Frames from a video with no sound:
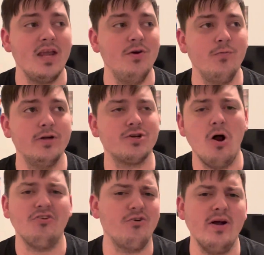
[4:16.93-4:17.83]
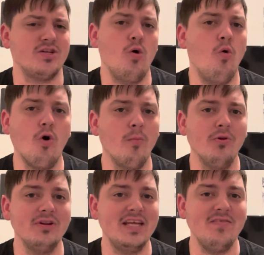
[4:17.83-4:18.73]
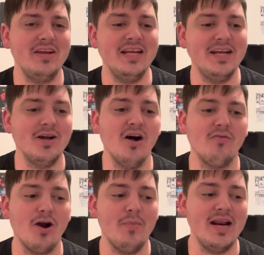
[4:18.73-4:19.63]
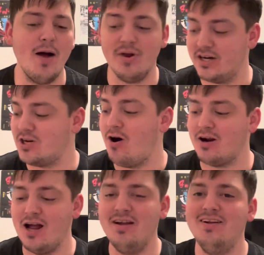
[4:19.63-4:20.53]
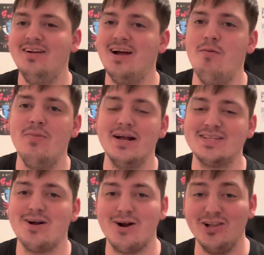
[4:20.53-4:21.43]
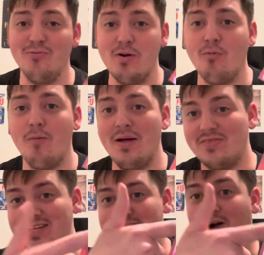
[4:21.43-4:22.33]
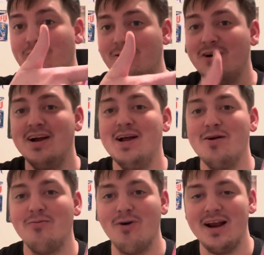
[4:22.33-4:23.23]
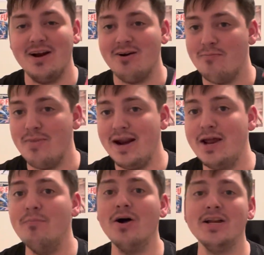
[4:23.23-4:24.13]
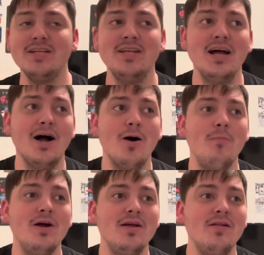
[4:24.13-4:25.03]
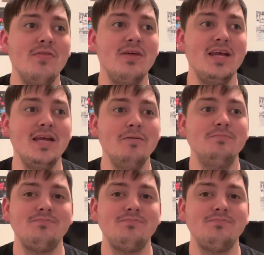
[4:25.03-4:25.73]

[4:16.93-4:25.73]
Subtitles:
which also has a horrible DVD cover. I mean, I'm gonna talk a little bit more about this cover right here in a minute, but the